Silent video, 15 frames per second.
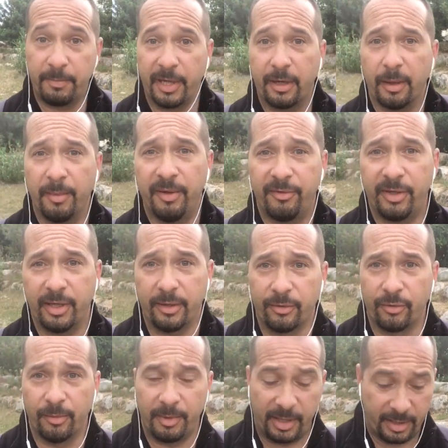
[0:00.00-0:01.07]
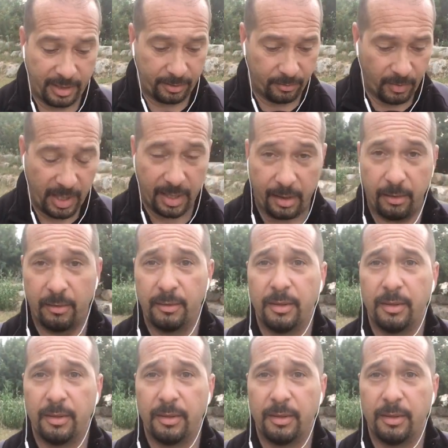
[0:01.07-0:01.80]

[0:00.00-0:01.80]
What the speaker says: became evident to me that, wow,